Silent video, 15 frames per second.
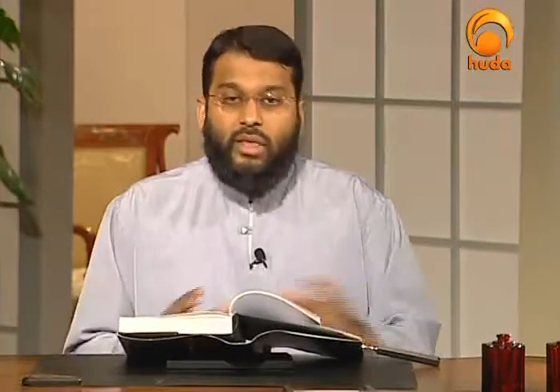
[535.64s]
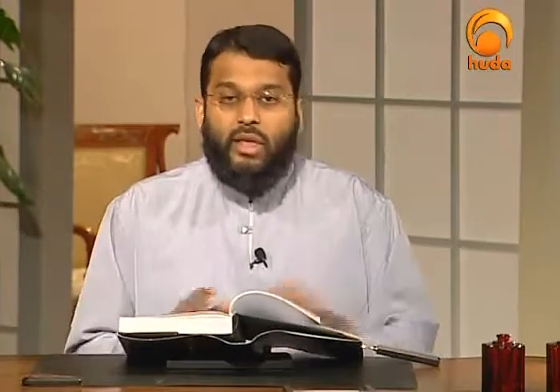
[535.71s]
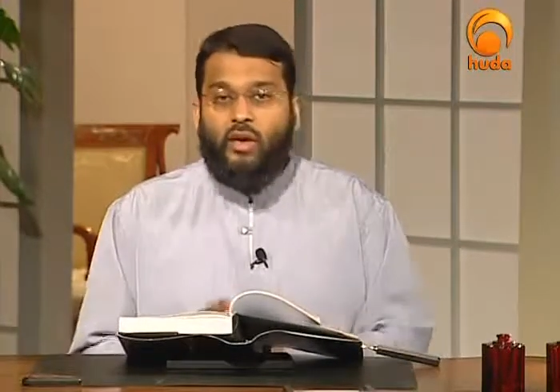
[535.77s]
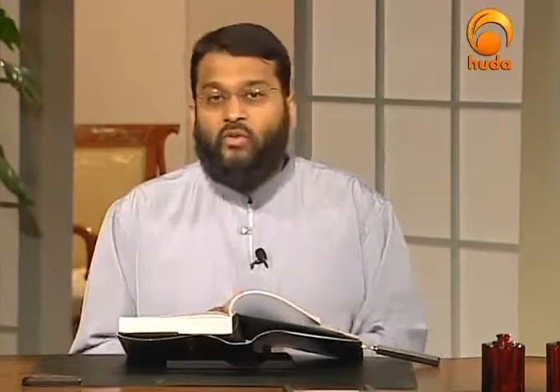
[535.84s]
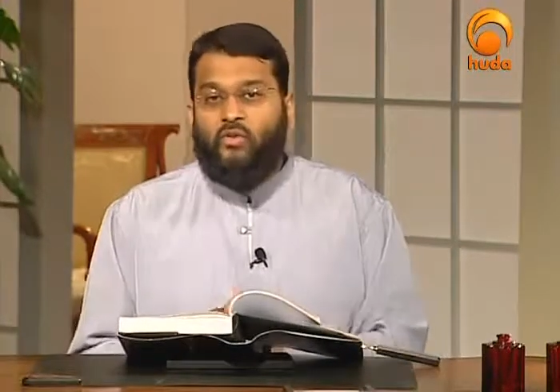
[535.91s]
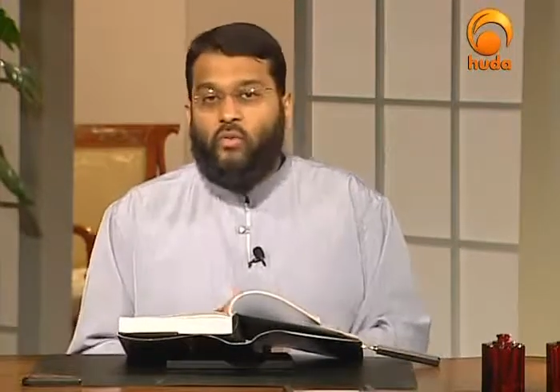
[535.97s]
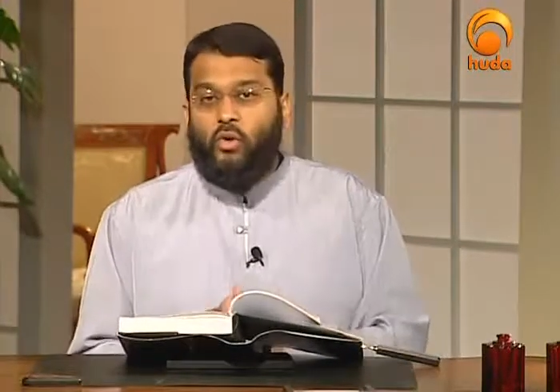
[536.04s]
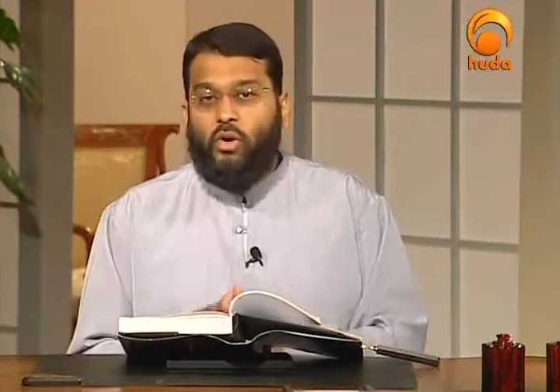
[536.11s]

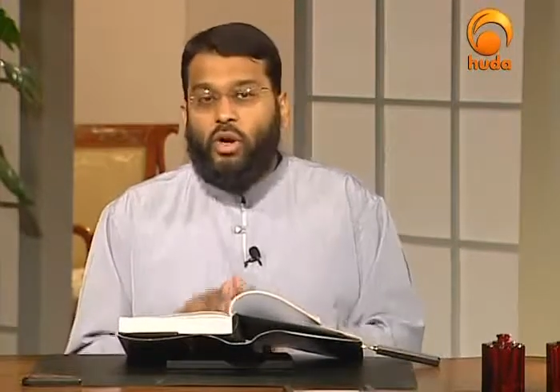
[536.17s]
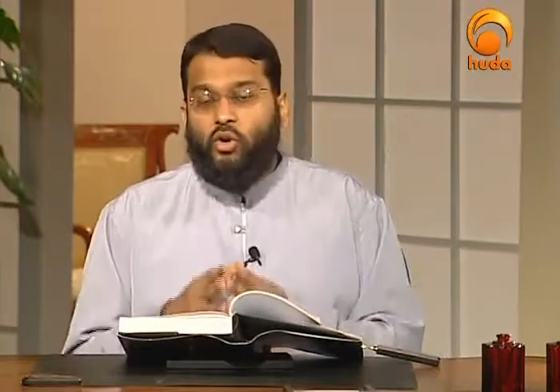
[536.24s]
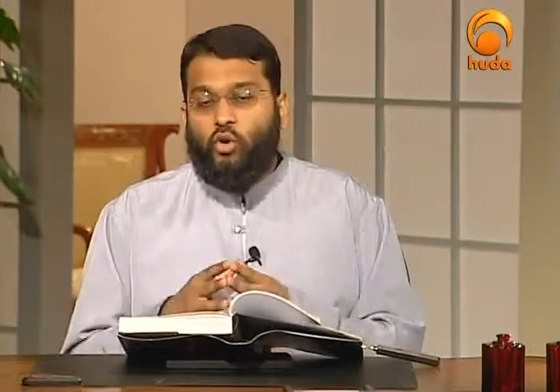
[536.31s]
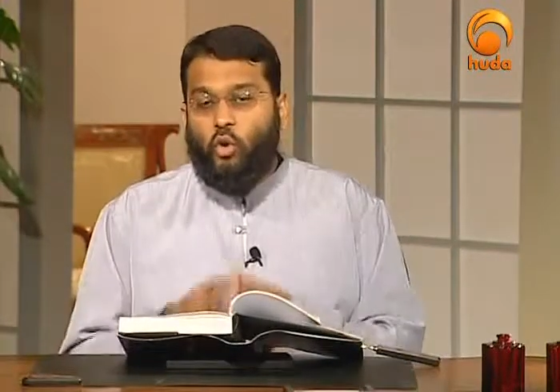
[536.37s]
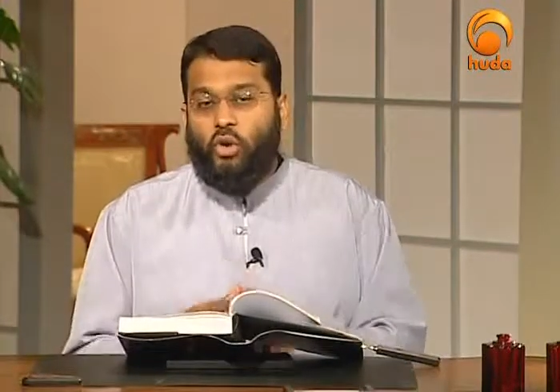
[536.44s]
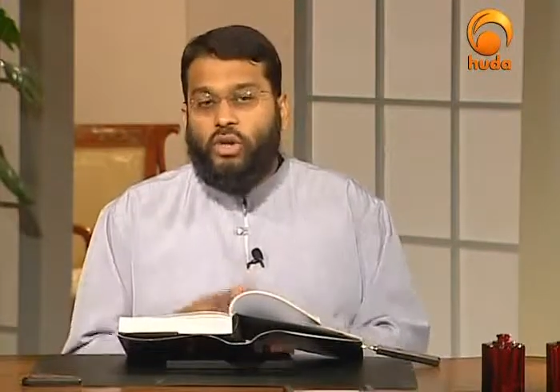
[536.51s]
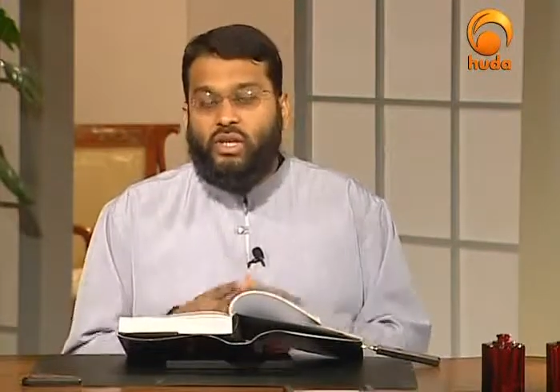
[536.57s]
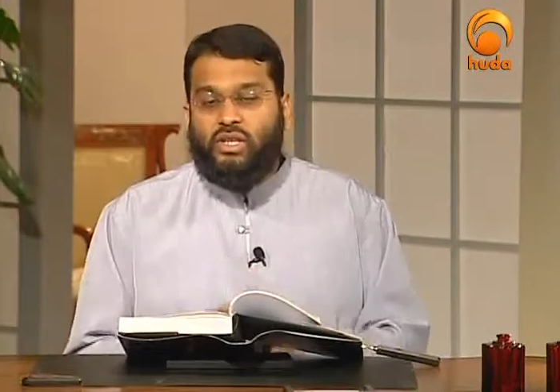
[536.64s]
Therefore,
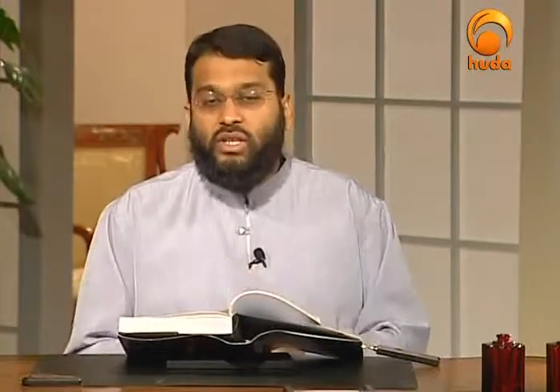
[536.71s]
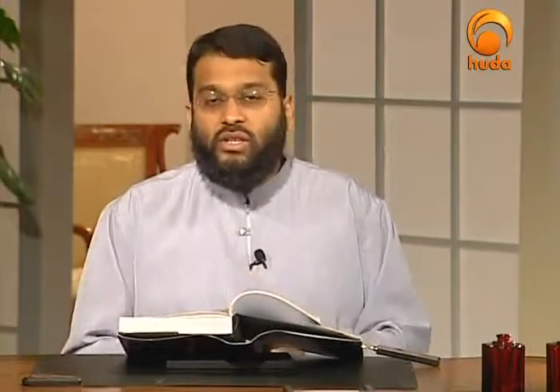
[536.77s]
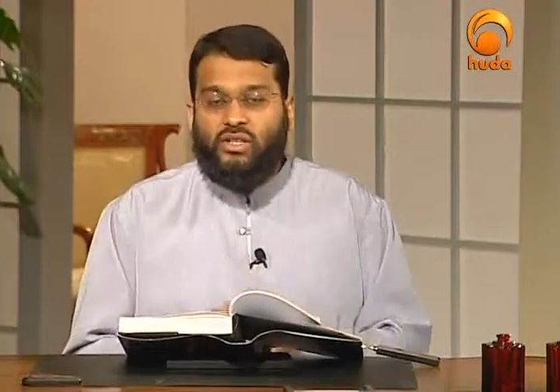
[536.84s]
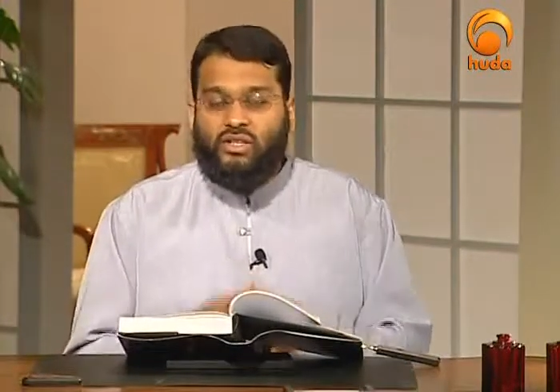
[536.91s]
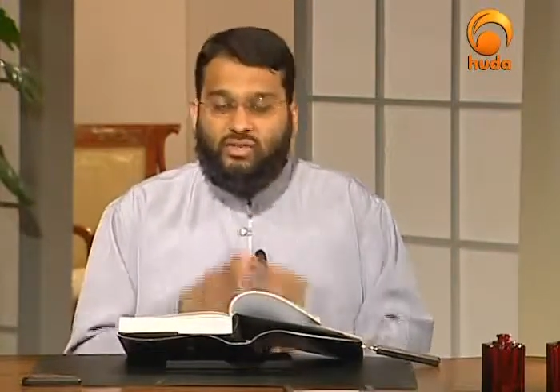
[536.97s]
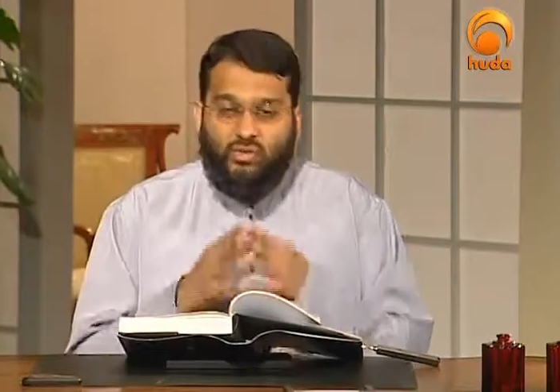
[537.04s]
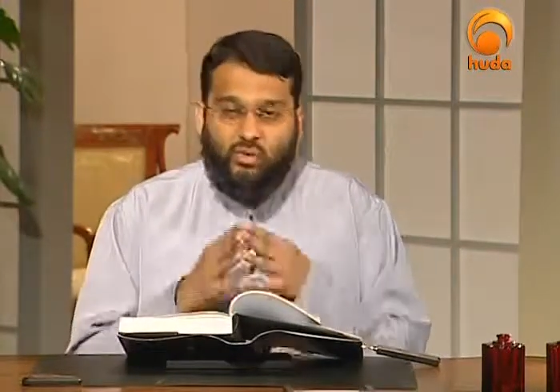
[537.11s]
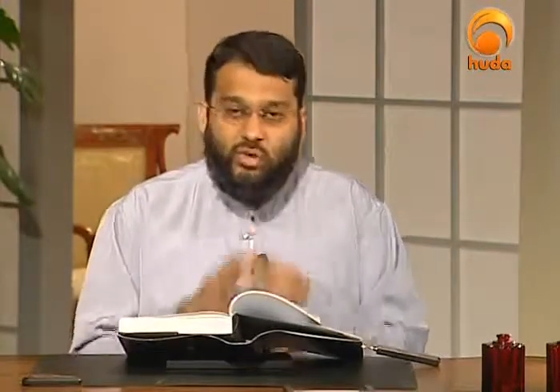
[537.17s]
according to
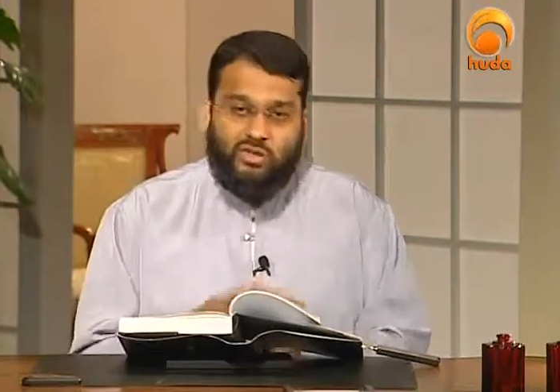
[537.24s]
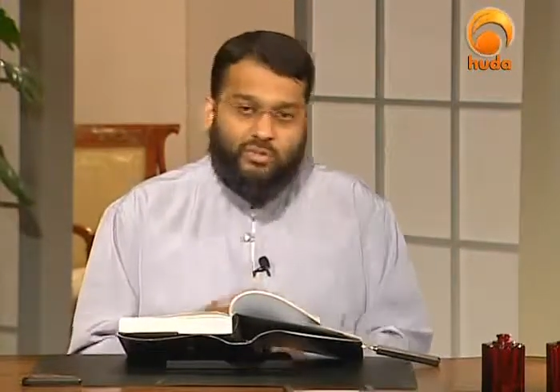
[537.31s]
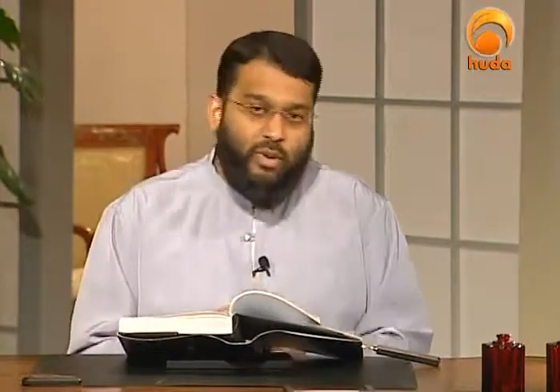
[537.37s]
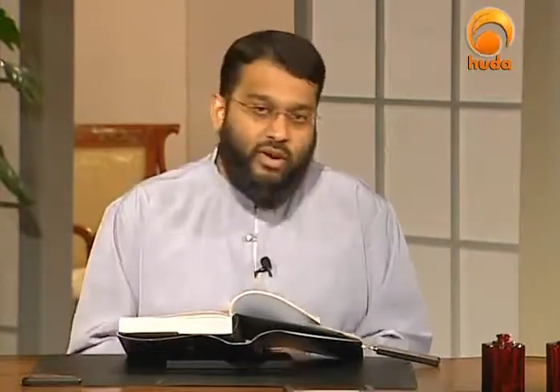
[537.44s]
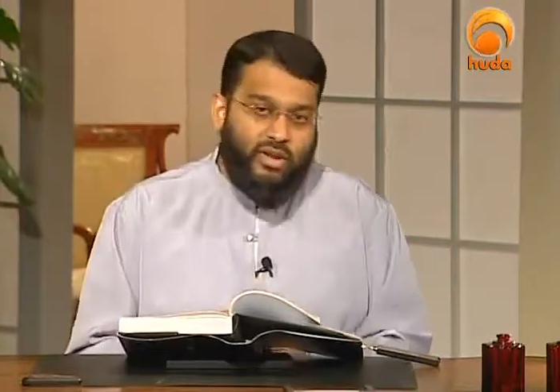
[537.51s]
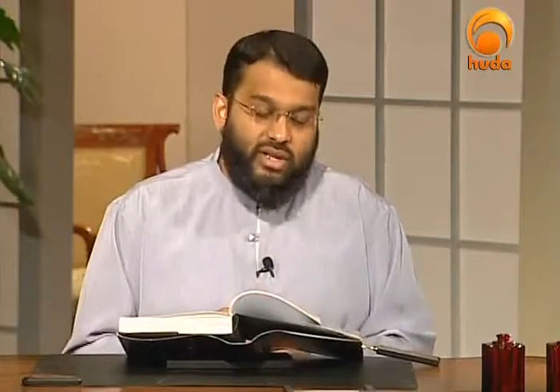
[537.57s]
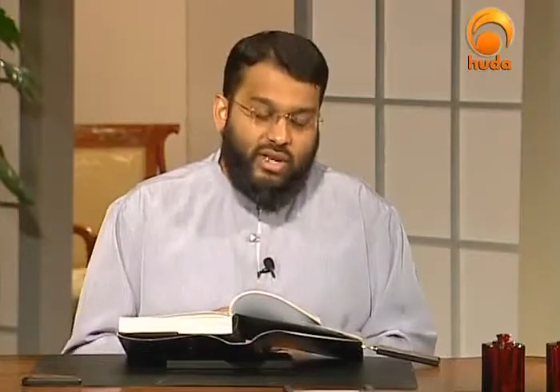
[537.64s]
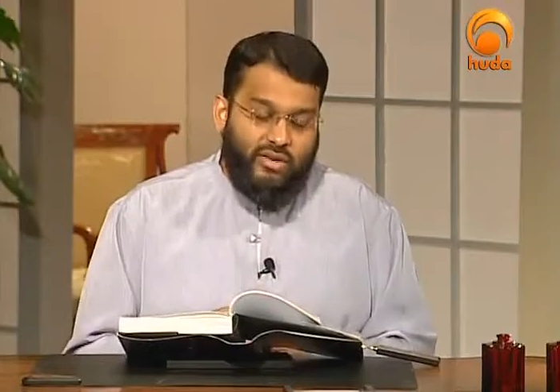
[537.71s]
this first
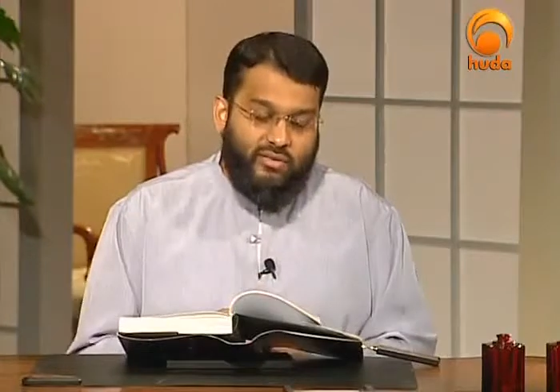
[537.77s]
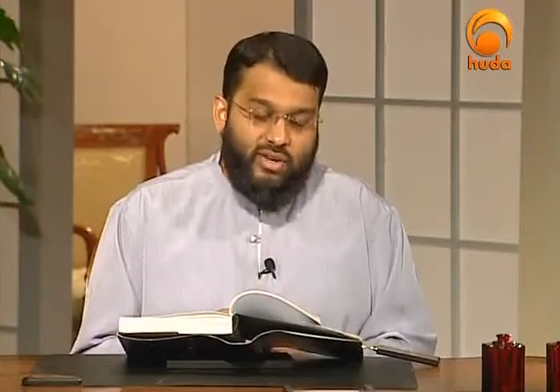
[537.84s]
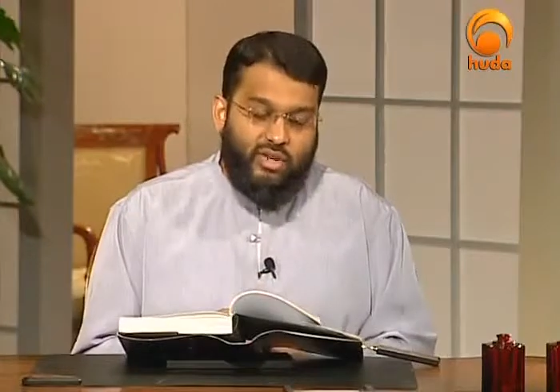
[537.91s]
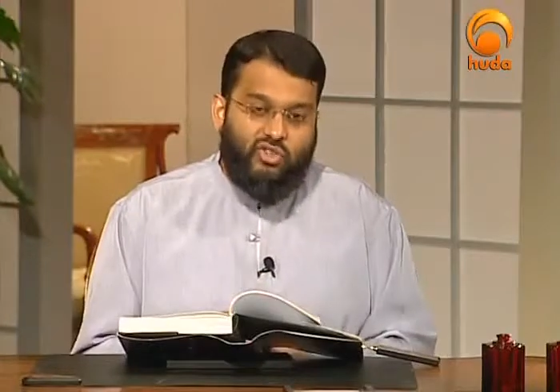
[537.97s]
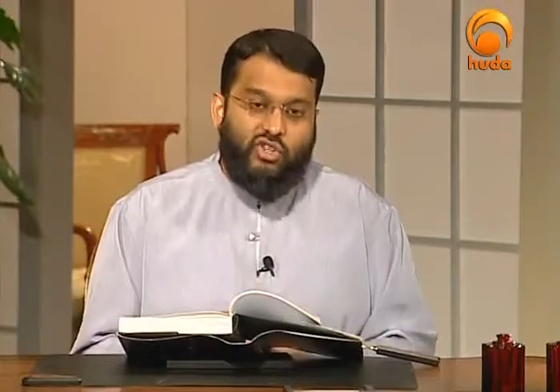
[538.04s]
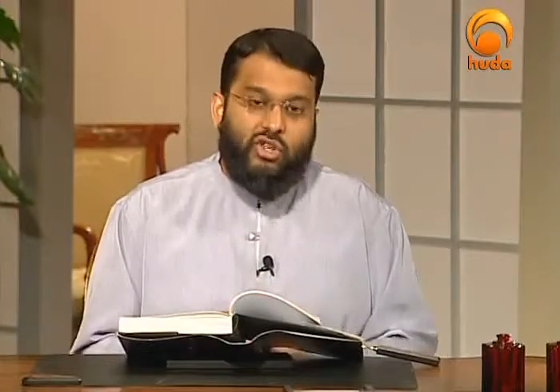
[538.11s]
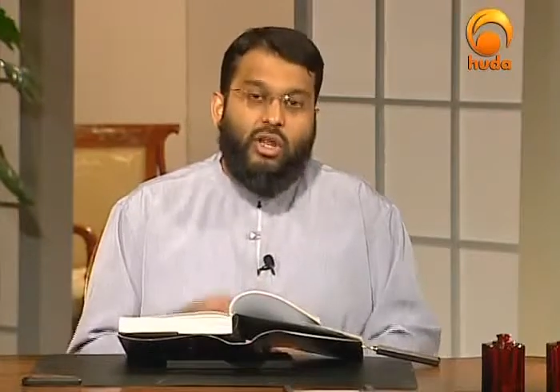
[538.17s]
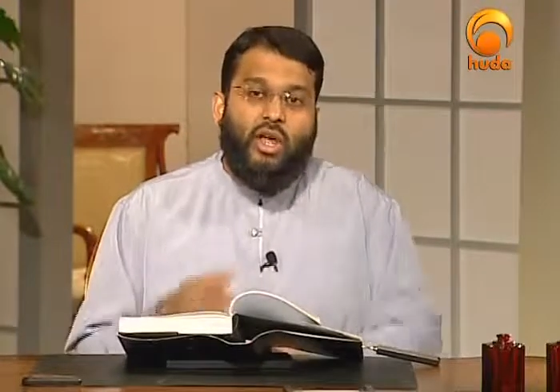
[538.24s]
part of the
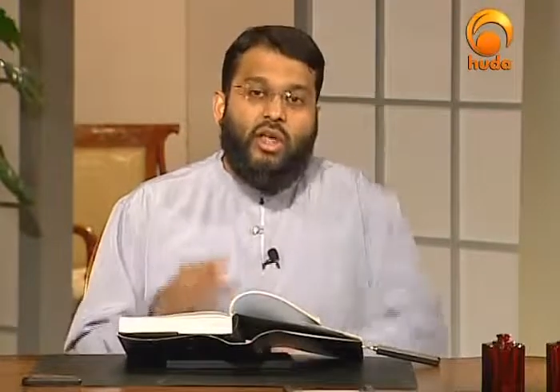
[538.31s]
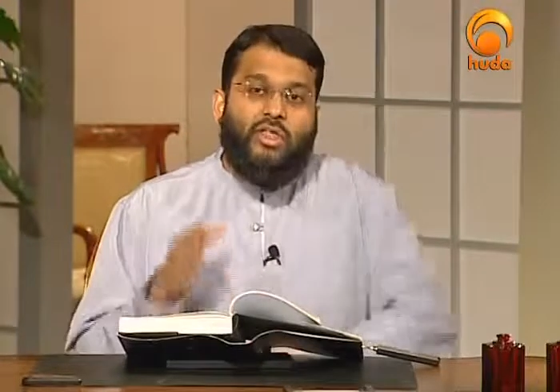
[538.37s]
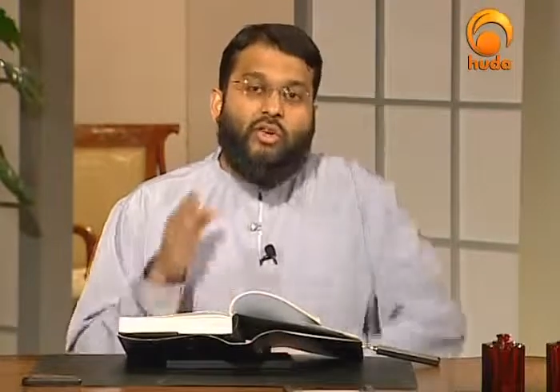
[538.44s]
definition,